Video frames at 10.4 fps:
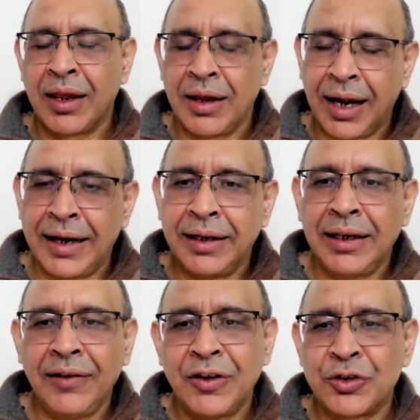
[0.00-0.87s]

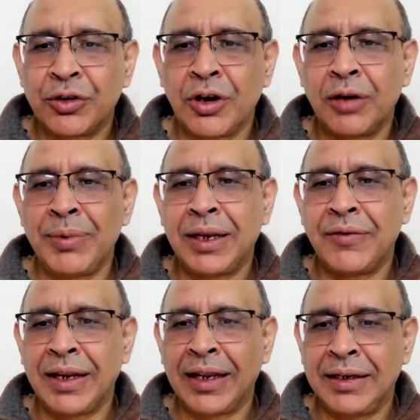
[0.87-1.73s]
Ideally, we should not be
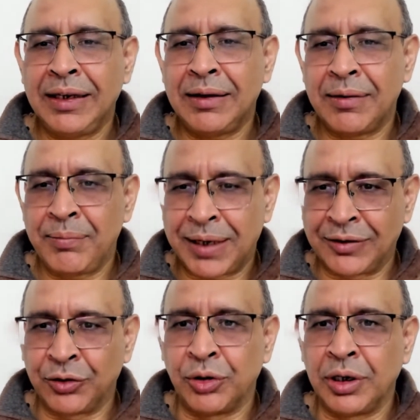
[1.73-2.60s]
giving any
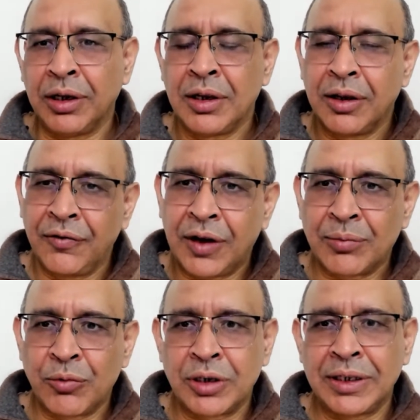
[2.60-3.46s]
prazole for
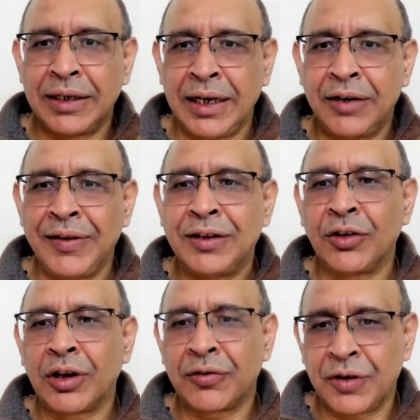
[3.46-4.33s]
more than 8 weeks
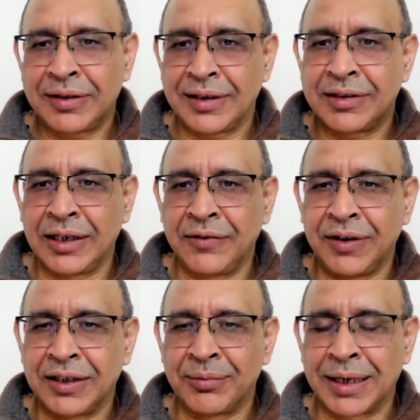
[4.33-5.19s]
or for 16
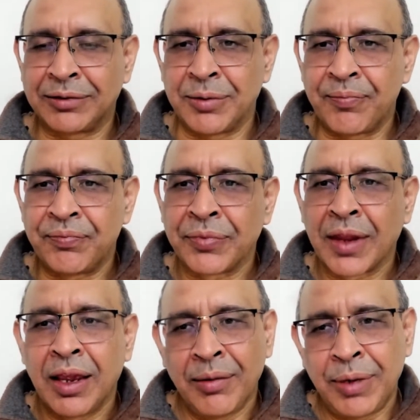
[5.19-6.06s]
weeks maximum.
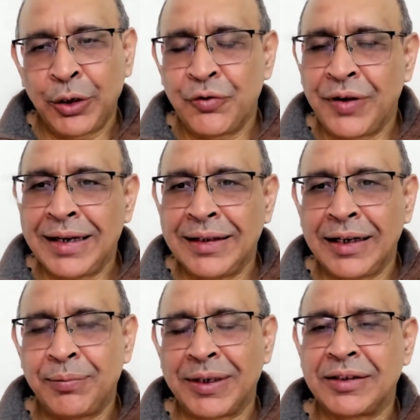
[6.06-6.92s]
But you find
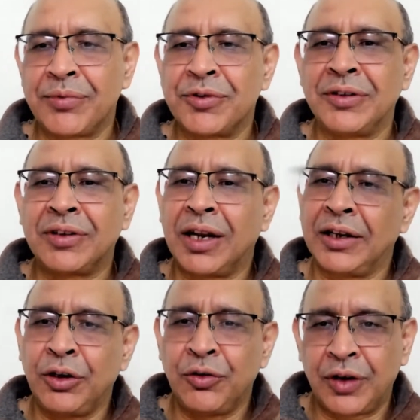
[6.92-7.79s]
that prescriptions
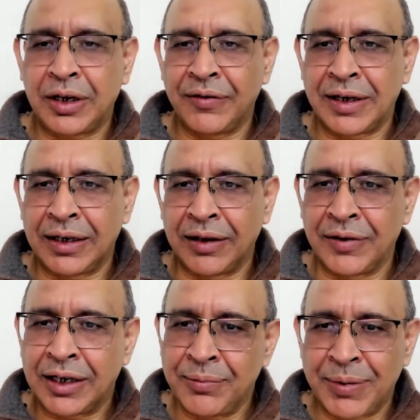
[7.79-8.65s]
continue forever and
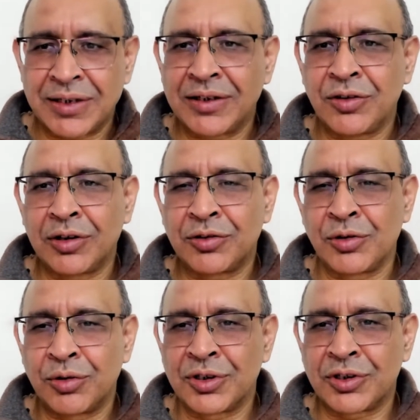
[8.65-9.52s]
ever, and patients also
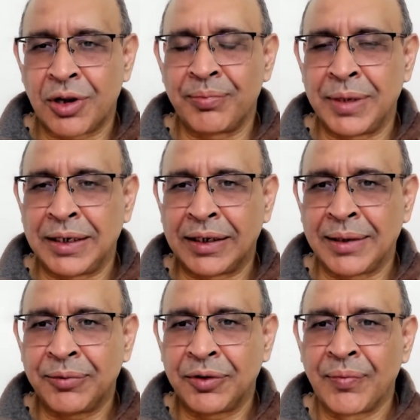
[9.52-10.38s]
don't stop many
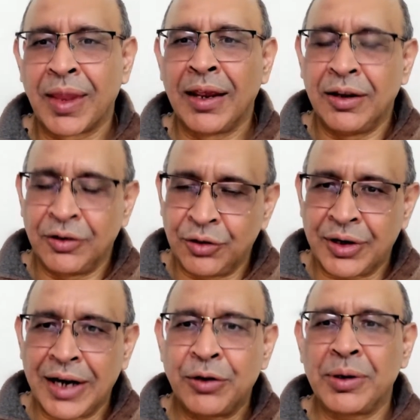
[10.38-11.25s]
times. So
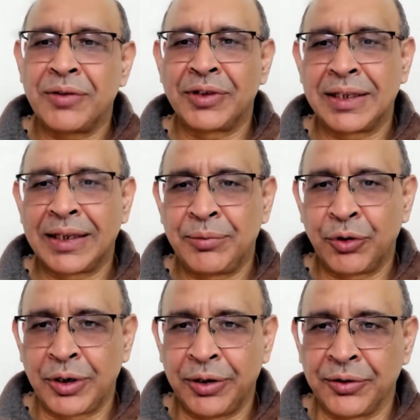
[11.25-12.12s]
try to counsel them to
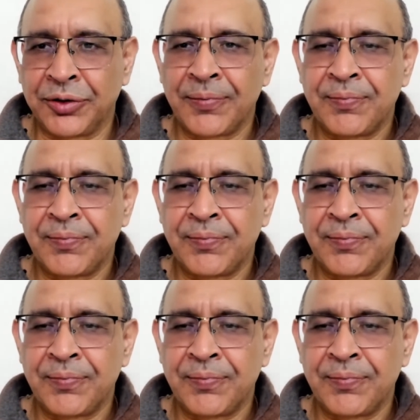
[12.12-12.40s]
reduce.